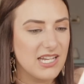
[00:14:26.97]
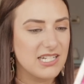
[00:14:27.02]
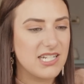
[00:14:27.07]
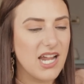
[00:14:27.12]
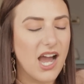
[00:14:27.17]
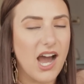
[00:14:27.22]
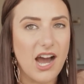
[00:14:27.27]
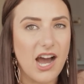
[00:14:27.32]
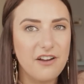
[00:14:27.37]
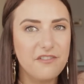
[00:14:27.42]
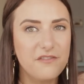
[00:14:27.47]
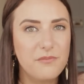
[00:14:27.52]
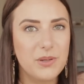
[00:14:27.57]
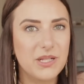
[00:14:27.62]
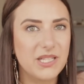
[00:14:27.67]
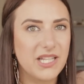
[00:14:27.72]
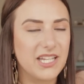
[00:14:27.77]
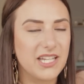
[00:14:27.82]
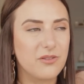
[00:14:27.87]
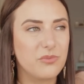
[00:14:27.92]
tough
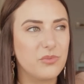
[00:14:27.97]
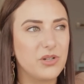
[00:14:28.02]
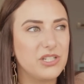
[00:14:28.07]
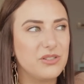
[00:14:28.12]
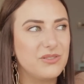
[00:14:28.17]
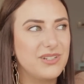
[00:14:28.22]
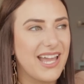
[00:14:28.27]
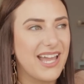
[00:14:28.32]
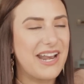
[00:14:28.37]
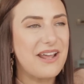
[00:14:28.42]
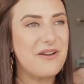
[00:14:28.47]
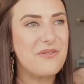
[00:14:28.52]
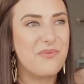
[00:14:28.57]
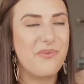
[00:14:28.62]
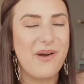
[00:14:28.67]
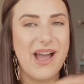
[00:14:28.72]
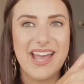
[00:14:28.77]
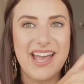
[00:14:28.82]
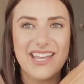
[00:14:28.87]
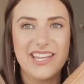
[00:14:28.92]
but like when you get it
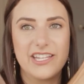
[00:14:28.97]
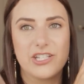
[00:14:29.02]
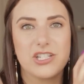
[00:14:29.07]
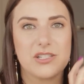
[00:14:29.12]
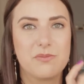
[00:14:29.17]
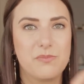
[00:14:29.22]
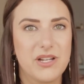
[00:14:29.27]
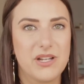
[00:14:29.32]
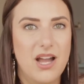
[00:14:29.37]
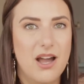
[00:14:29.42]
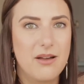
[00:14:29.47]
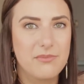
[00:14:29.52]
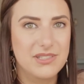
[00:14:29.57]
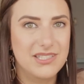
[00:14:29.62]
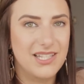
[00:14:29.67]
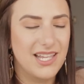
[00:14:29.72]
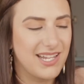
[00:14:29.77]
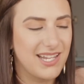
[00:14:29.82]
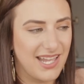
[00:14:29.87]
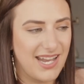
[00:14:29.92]
wet it just becomes
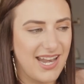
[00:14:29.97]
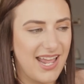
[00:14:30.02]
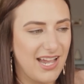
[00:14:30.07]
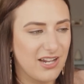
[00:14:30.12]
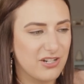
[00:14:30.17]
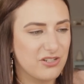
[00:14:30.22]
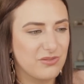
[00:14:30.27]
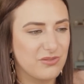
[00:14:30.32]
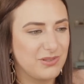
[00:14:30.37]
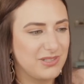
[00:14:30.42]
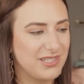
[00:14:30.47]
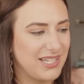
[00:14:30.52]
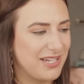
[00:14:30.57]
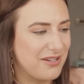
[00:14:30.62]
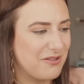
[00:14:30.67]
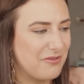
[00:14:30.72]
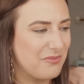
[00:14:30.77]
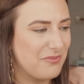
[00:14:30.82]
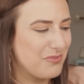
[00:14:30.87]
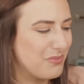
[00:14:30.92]
like an actual
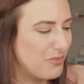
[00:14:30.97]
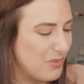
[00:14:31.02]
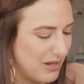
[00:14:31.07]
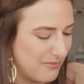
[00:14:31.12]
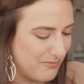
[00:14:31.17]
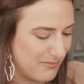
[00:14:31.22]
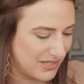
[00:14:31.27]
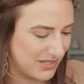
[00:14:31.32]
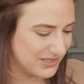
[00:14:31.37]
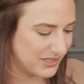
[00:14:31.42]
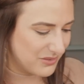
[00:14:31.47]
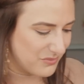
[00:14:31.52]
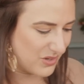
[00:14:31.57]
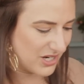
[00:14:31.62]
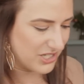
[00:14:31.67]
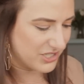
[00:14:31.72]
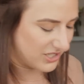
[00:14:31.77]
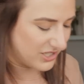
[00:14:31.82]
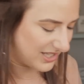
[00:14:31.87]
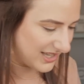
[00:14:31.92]
like what melted
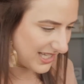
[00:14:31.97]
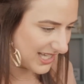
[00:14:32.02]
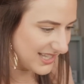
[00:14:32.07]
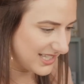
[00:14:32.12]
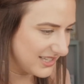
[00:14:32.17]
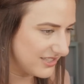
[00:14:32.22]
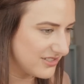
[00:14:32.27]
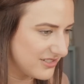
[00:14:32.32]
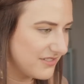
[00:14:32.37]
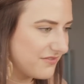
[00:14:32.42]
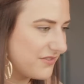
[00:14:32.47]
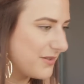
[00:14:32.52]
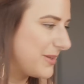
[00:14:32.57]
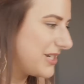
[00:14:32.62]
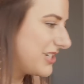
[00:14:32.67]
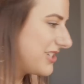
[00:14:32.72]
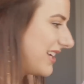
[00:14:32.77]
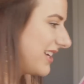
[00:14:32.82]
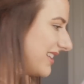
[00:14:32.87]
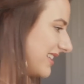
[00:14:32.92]
washcloth i think there's
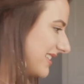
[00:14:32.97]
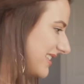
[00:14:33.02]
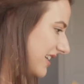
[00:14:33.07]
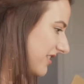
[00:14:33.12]
information on this